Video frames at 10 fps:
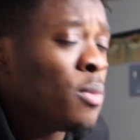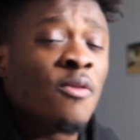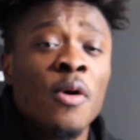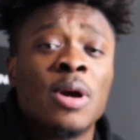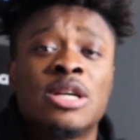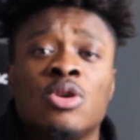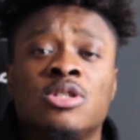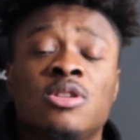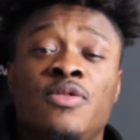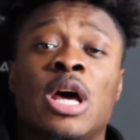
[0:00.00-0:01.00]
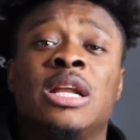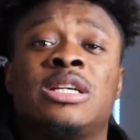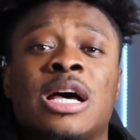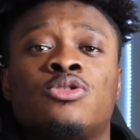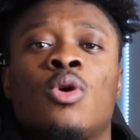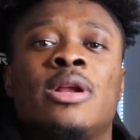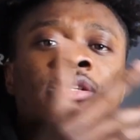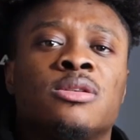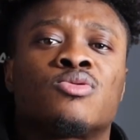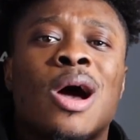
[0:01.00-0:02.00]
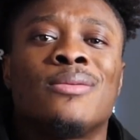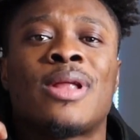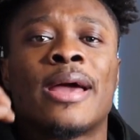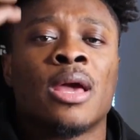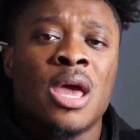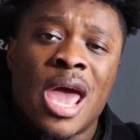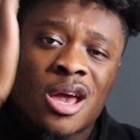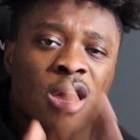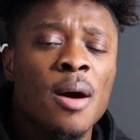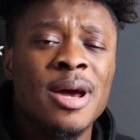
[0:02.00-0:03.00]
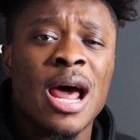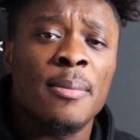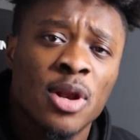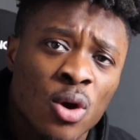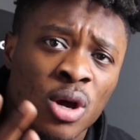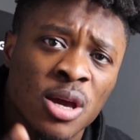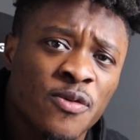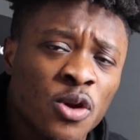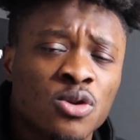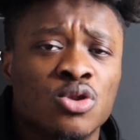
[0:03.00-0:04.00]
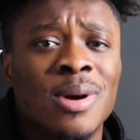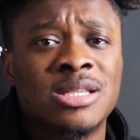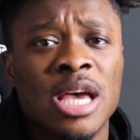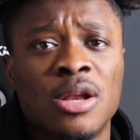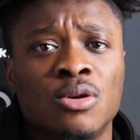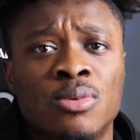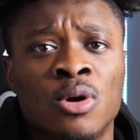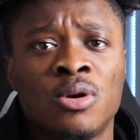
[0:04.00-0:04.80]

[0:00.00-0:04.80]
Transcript: Before we get straight into the video, I need you guys to go ahead and subscribe, like, and comment down below if you're new to my channel, bro.